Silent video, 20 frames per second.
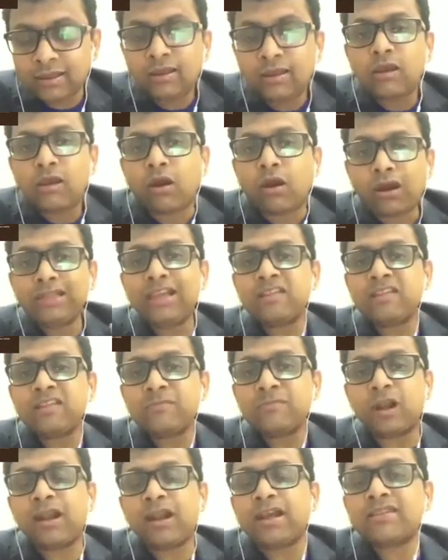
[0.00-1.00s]
All these
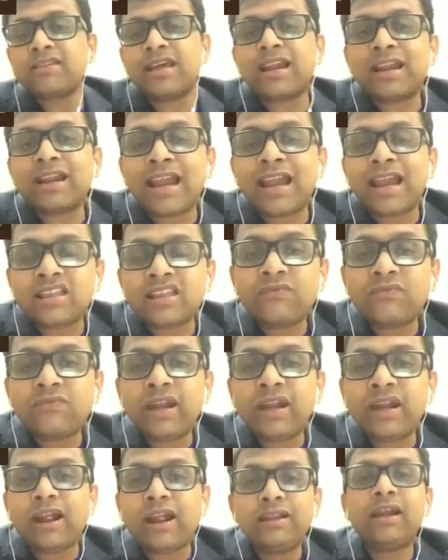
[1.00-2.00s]
products are classified
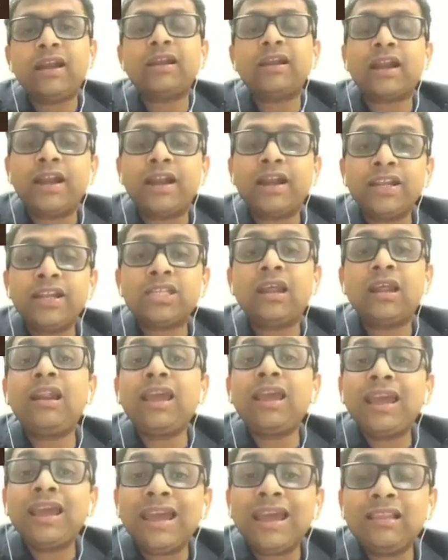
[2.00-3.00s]
under traditional
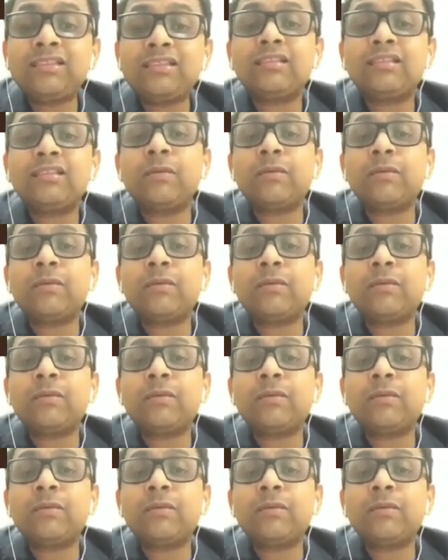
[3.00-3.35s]
health